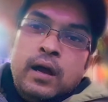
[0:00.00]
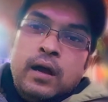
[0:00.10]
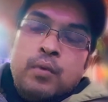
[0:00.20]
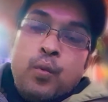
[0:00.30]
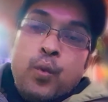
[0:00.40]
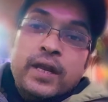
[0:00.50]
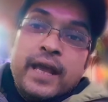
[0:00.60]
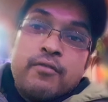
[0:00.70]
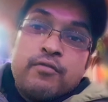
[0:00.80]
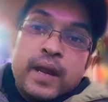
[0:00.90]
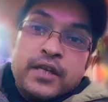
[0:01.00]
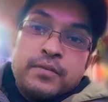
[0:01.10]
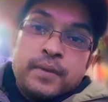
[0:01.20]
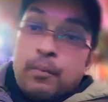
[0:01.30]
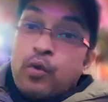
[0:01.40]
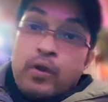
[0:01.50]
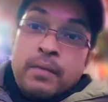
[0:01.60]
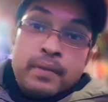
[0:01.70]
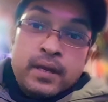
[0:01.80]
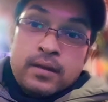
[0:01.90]
will get a replacement. I'm already
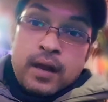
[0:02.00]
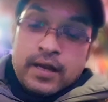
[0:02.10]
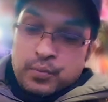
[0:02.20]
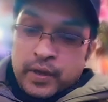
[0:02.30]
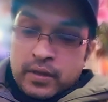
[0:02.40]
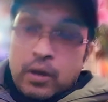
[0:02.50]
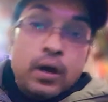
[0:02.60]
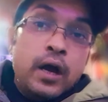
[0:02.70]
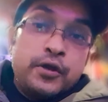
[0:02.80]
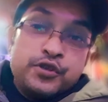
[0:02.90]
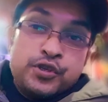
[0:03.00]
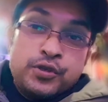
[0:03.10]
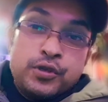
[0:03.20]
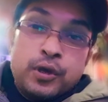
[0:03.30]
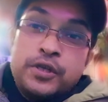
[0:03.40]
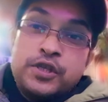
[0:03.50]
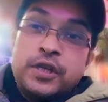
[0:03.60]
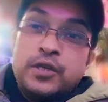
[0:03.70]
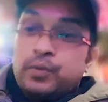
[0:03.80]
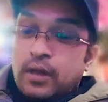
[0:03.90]
being penalized with congestion
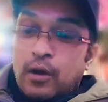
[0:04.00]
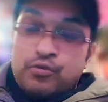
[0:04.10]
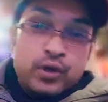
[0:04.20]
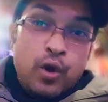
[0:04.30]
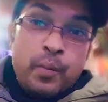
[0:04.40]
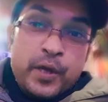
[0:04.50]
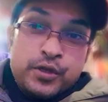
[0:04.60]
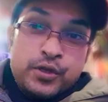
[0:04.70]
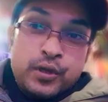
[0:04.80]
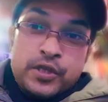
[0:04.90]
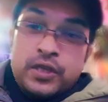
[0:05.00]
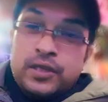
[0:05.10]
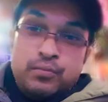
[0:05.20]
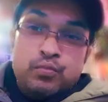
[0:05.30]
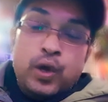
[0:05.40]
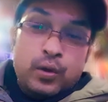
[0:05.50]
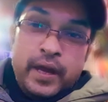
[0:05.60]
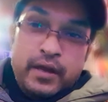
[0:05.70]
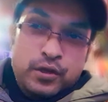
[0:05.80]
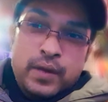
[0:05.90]
charges, with ultra low emission charges and whatnot,
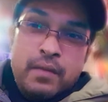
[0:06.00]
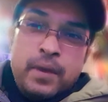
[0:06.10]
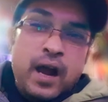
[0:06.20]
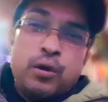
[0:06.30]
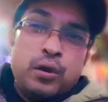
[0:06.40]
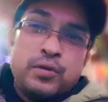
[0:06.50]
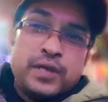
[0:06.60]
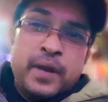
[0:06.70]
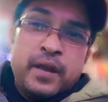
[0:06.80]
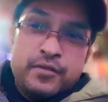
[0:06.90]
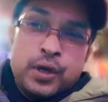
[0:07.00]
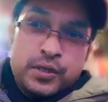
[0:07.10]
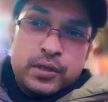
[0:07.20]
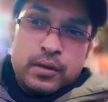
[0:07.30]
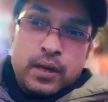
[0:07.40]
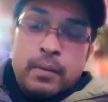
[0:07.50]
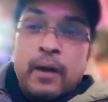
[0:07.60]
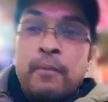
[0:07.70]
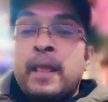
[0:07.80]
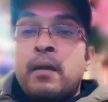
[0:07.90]
and you name it. God knows how many other charges are going to come out.
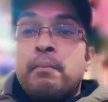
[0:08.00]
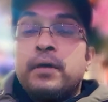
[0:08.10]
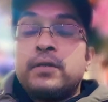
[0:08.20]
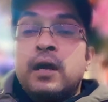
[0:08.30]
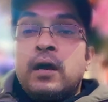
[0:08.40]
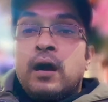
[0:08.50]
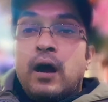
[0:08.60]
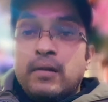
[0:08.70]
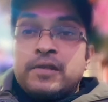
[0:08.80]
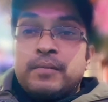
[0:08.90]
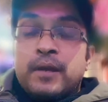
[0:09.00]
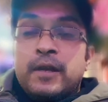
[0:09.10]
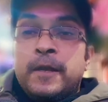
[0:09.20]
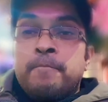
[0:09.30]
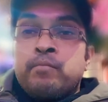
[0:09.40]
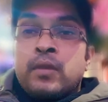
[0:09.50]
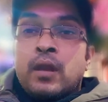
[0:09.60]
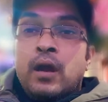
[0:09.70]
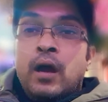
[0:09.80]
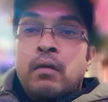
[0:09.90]
But ultimately,
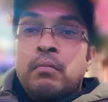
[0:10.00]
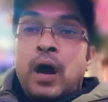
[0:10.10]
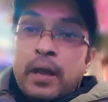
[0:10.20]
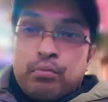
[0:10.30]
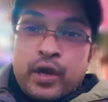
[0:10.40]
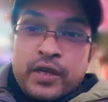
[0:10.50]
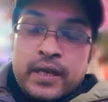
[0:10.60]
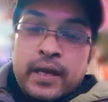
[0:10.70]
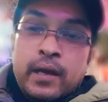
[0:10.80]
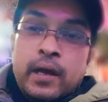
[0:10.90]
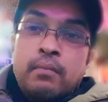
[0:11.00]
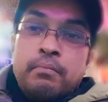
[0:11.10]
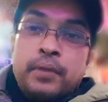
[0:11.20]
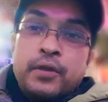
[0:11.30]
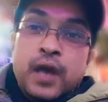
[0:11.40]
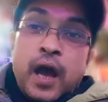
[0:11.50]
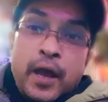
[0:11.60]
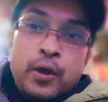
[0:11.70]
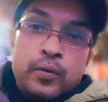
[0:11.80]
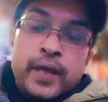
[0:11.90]
I embrace it because I
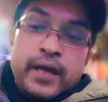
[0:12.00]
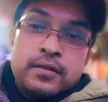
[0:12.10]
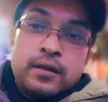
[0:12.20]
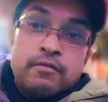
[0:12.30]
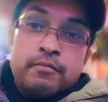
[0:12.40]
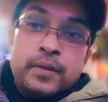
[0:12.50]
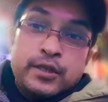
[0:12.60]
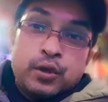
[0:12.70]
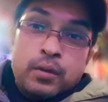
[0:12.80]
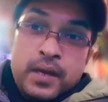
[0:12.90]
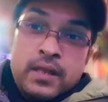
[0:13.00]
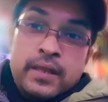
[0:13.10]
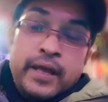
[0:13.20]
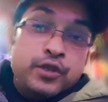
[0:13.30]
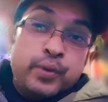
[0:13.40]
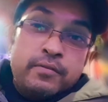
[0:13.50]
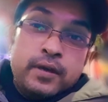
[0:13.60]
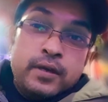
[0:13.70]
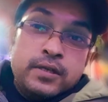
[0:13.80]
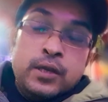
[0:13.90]
know that the government that's going to be there in
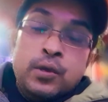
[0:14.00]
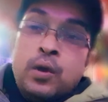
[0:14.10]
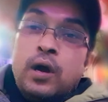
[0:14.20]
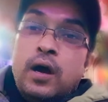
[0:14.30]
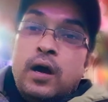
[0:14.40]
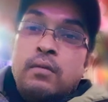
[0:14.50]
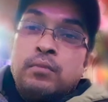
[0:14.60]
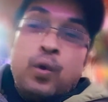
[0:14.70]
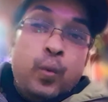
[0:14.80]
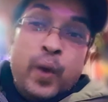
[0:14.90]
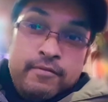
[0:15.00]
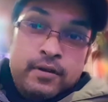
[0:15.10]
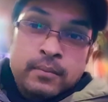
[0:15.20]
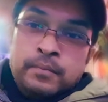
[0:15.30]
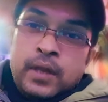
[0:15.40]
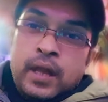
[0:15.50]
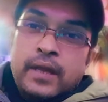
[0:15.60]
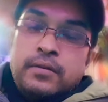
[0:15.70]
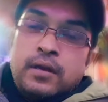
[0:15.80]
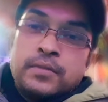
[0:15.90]
2030 or whenever
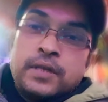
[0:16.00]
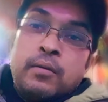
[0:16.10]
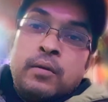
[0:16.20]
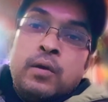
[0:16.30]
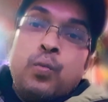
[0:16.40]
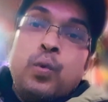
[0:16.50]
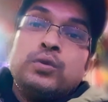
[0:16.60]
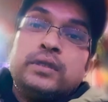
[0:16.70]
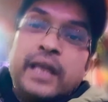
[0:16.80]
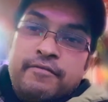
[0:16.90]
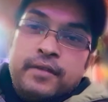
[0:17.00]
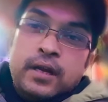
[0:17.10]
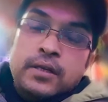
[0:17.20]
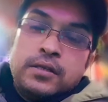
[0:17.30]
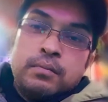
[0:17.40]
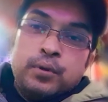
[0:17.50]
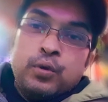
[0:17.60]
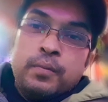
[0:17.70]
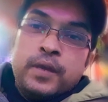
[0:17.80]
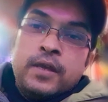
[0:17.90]
it comes out will definitely
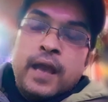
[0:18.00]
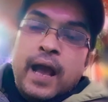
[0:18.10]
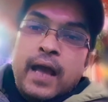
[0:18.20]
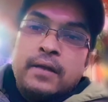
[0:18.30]
support me and